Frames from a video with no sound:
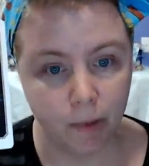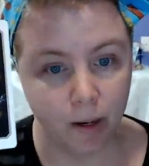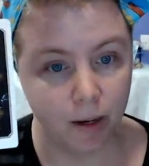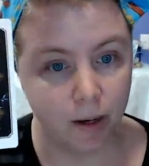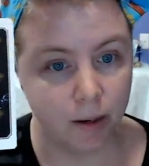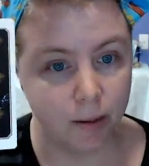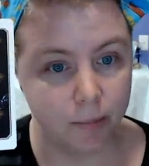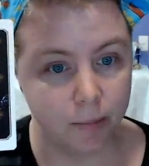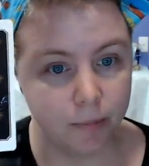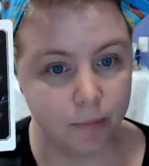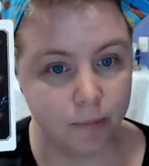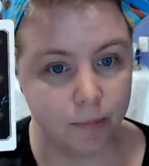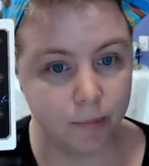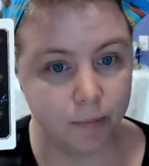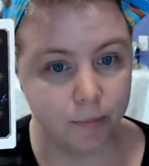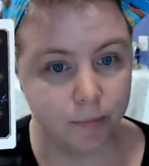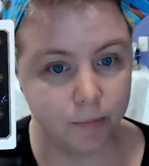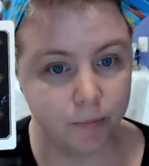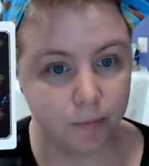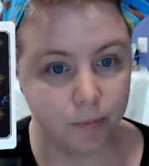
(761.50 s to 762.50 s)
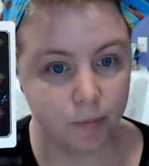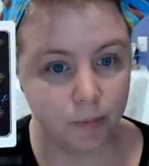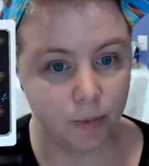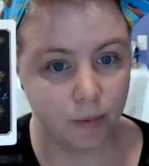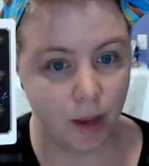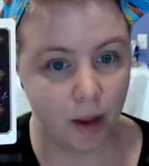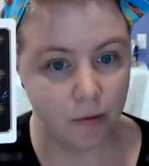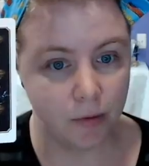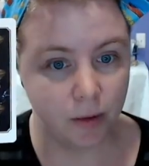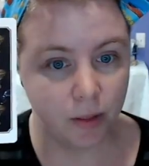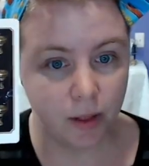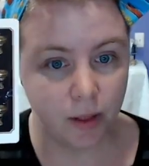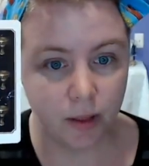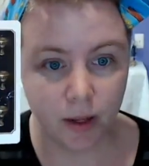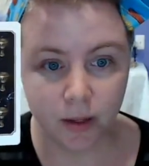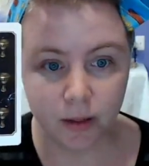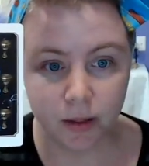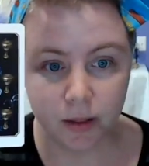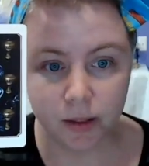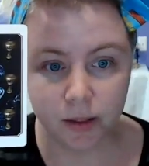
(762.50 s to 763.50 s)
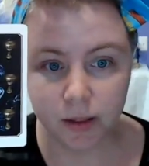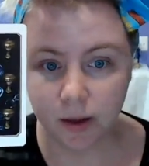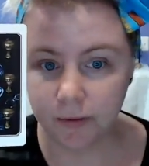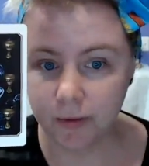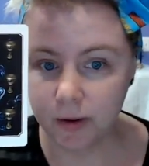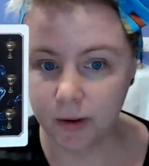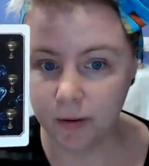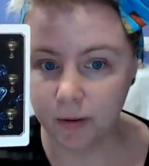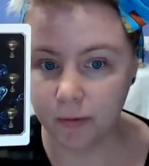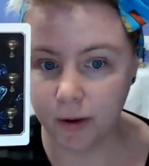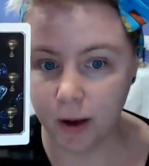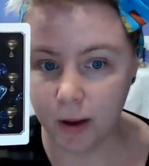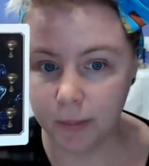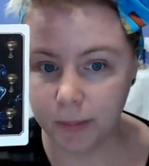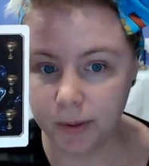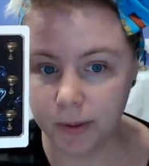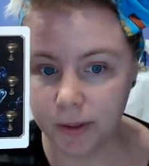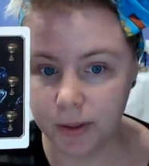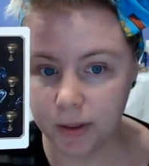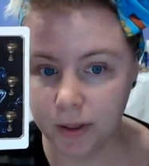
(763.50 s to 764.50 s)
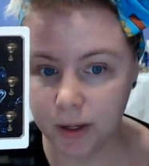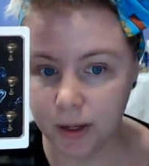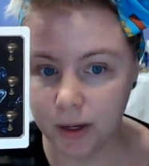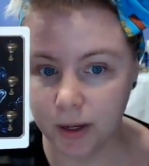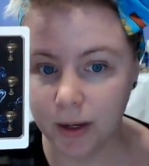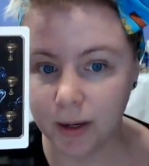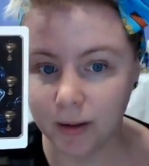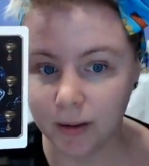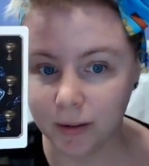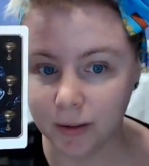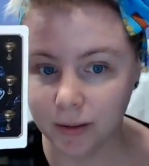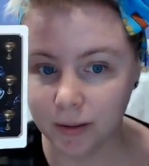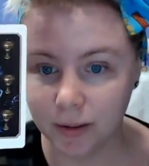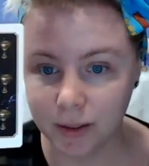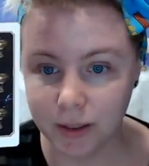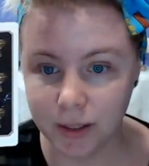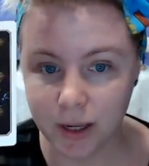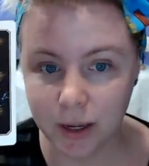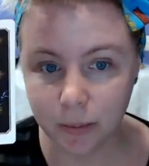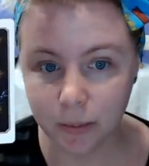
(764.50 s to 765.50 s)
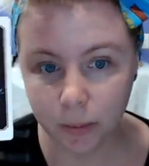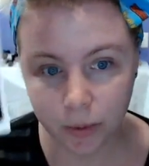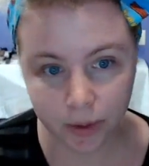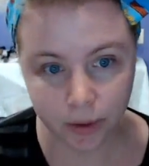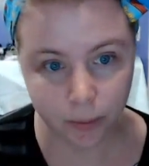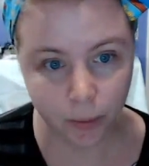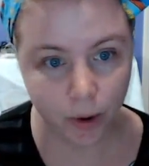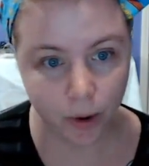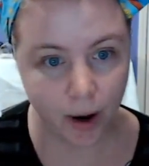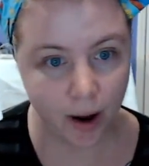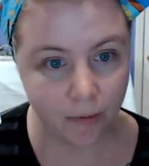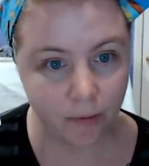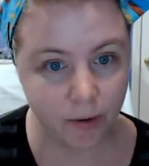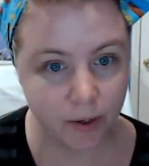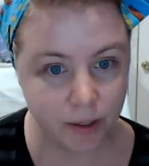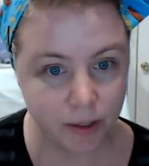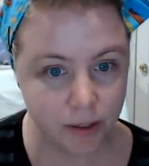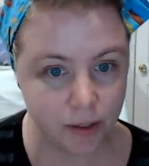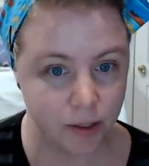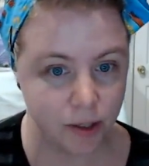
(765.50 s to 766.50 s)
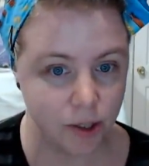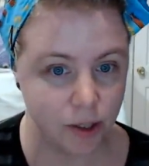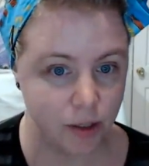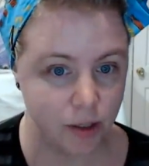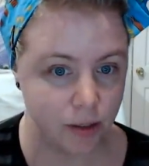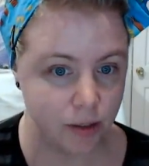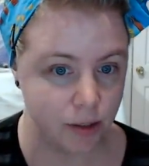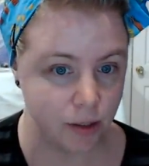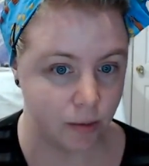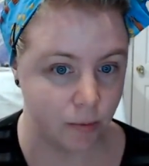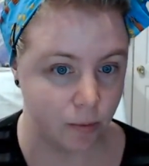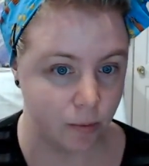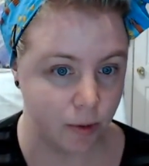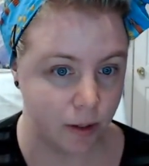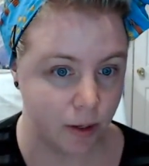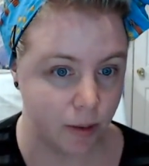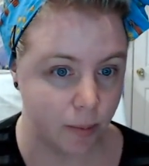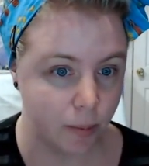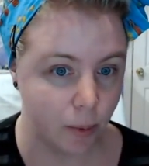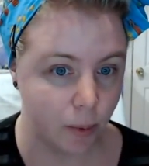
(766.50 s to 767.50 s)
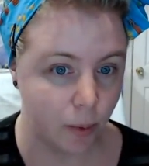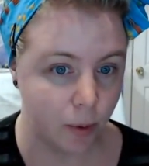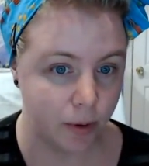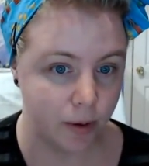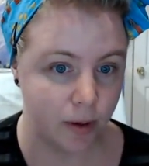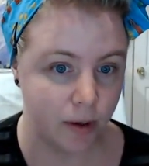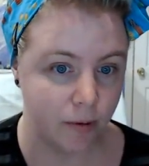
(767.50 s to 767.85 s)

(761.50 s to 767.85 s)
I really like the Seven of Cups in the deep, like where every decision is like really important.